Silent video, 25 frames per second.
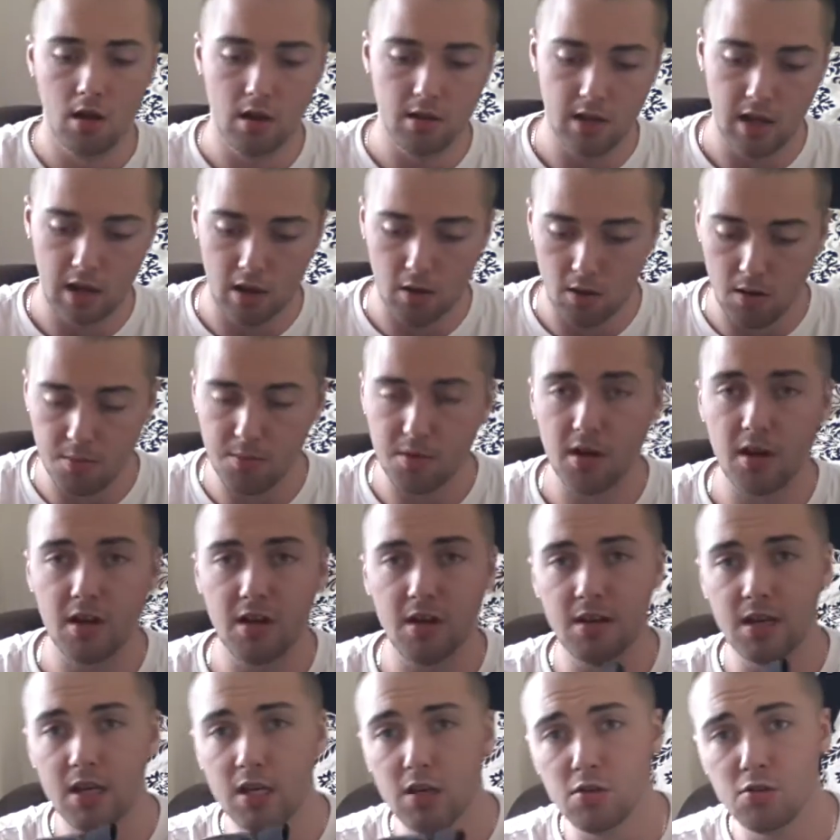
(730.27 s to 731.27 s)
Now I'm going to
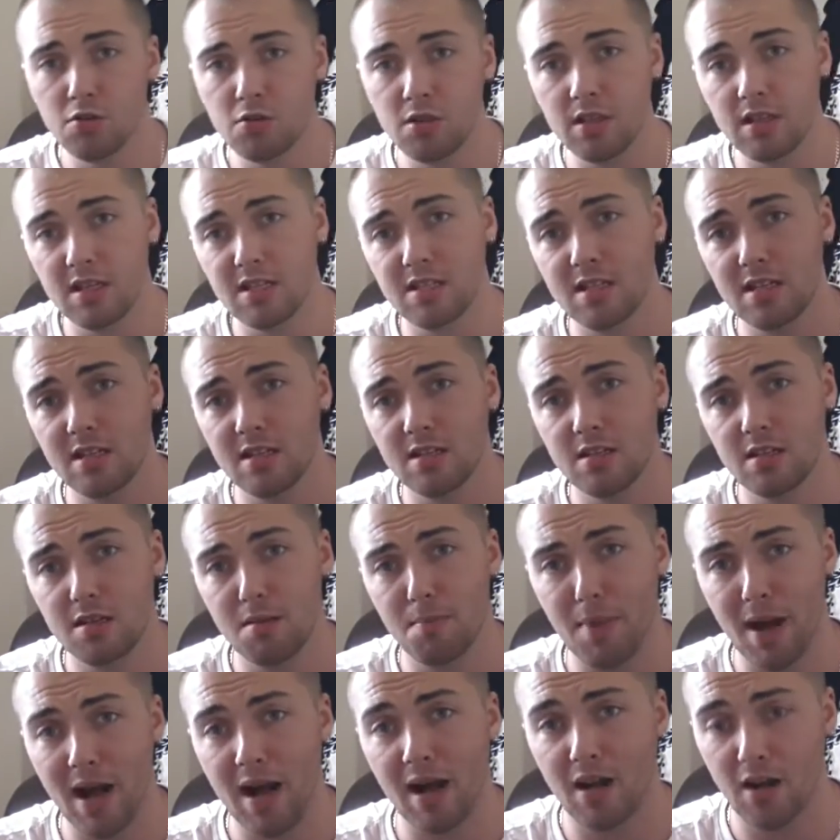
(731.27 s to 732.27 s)
be using this as the
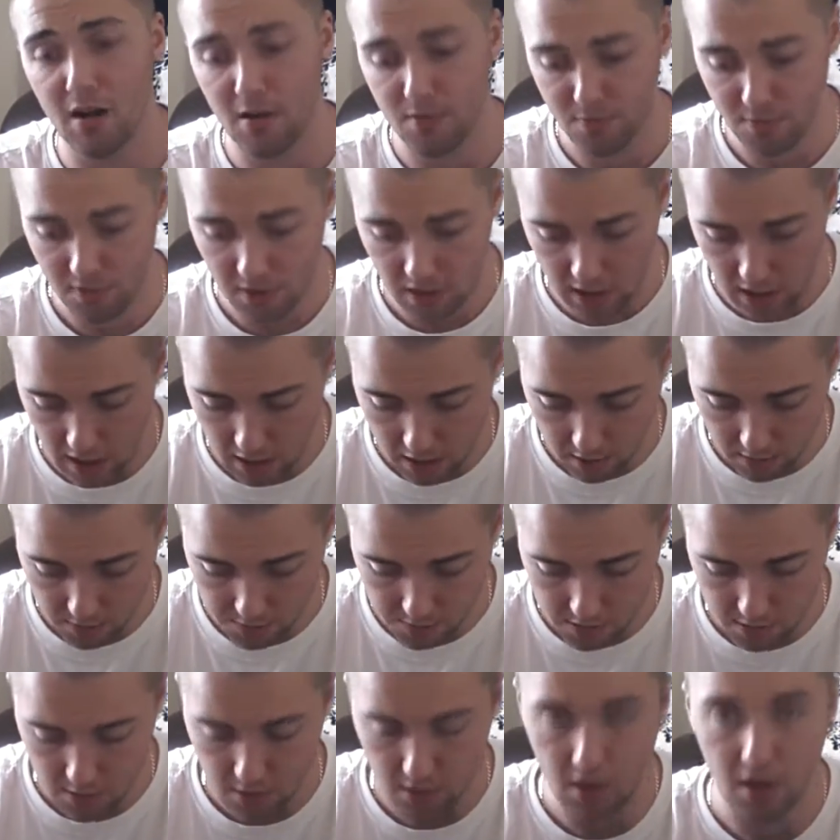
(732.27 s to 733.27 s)
backup for
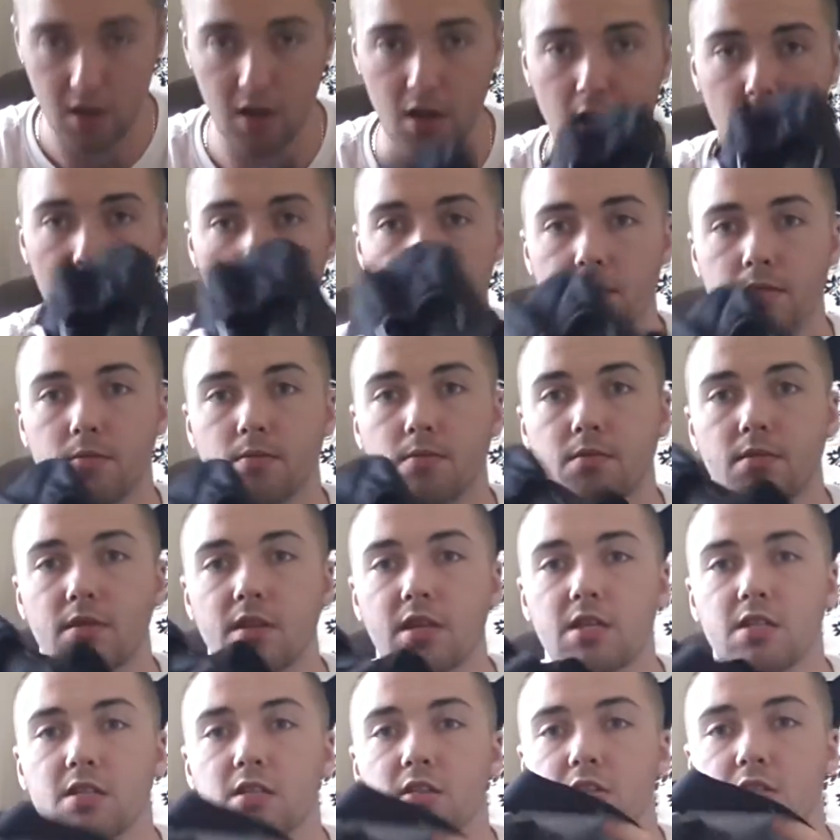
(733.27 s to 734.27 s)
clothes. You know, you've got a
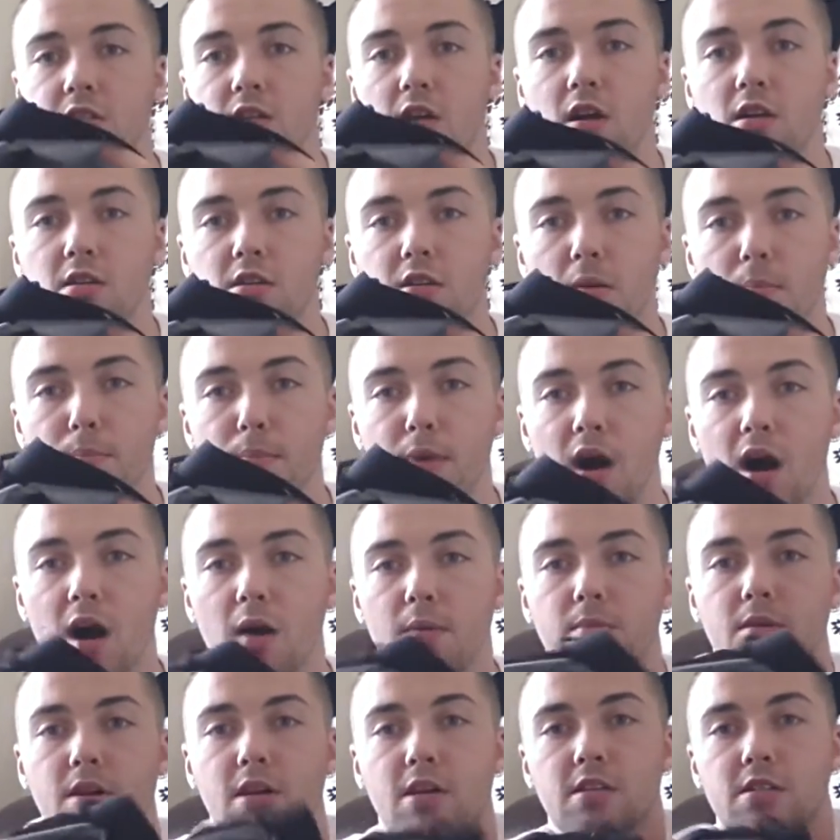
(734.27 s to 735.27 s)
decent sized
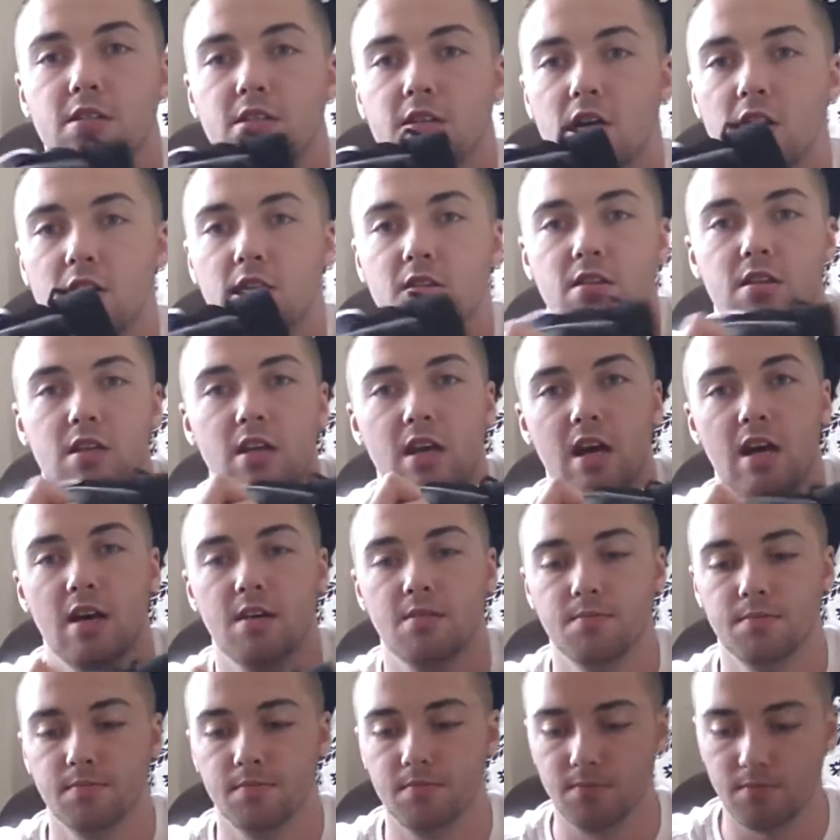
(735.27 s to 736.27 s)
compartment inside of there.
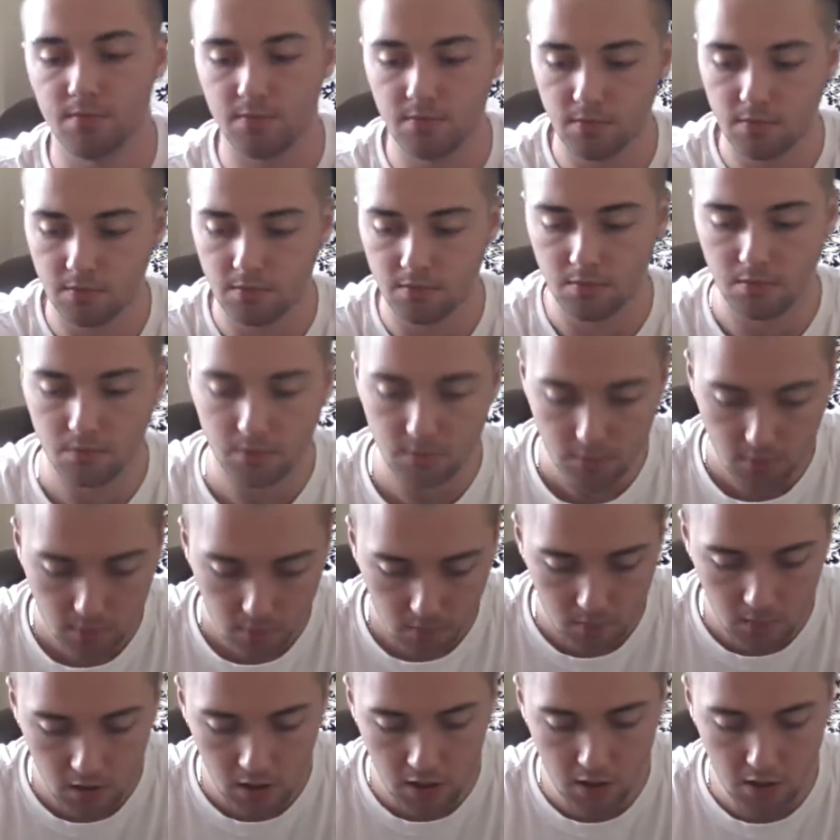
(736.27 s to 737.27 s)

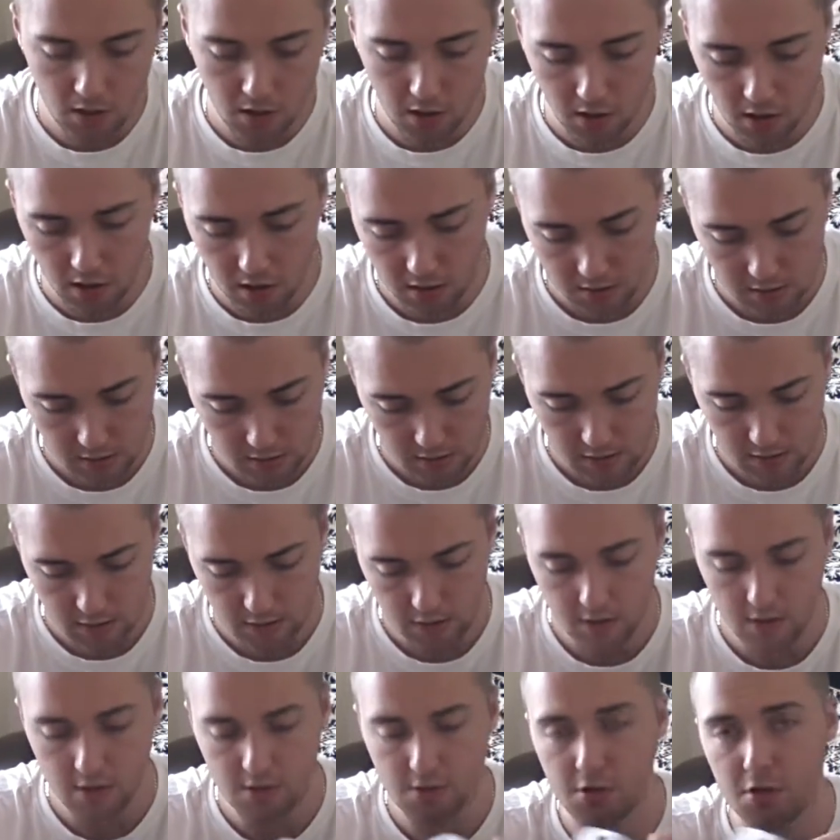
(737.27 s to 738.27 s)
You've got
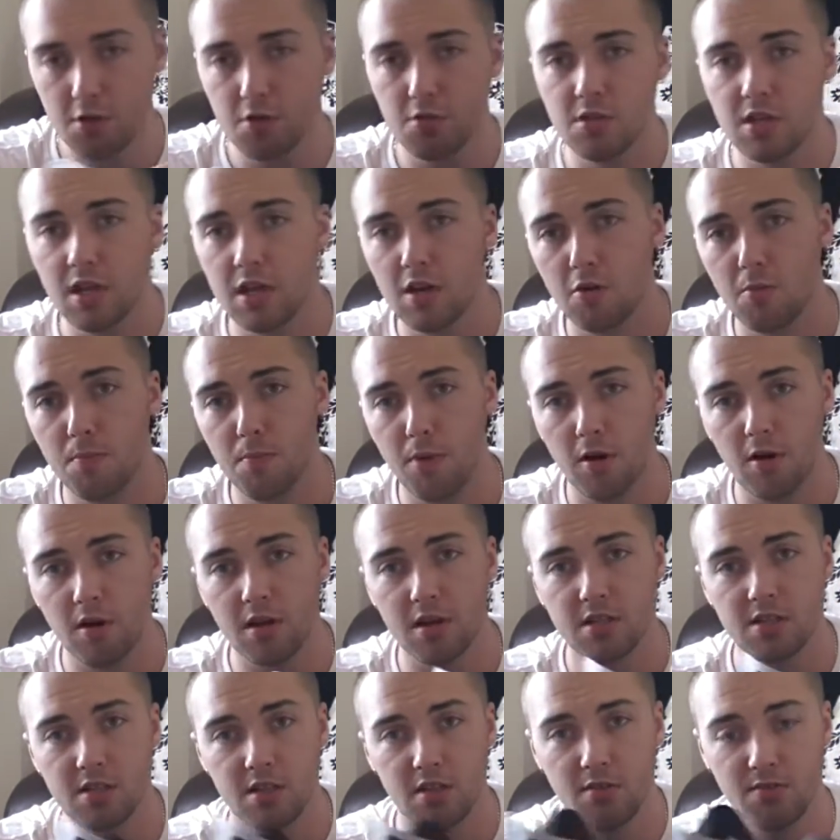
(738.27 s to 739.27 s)
2 single
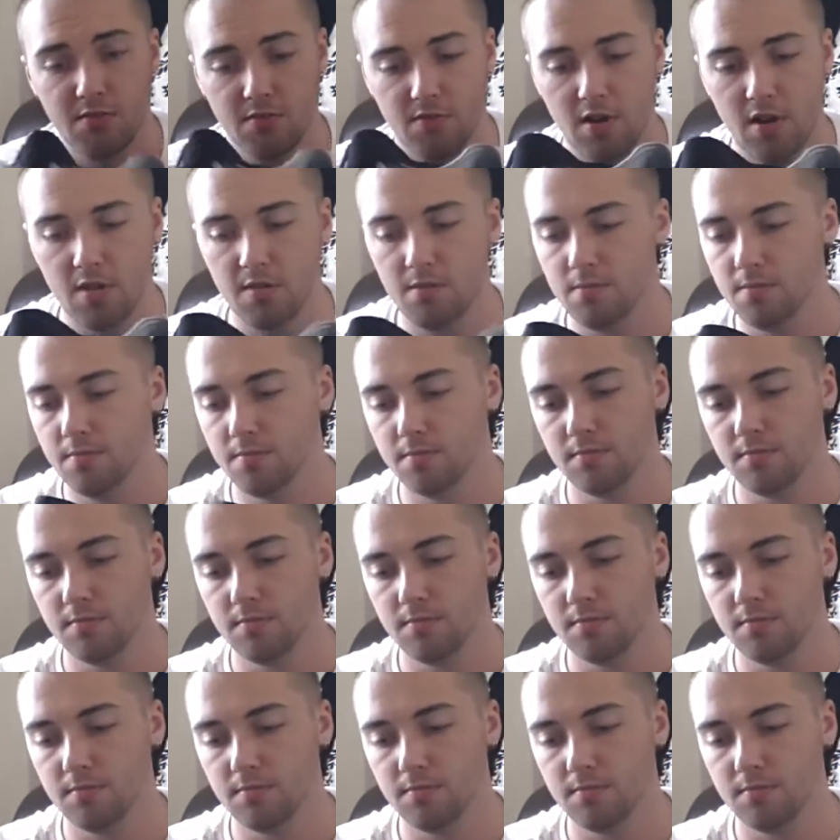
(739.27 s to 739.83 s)
pockets at the front.